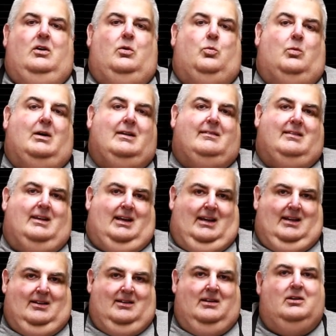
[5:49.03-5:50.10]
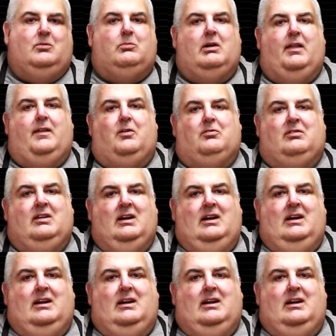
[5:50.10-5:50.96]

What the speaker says: was again one of those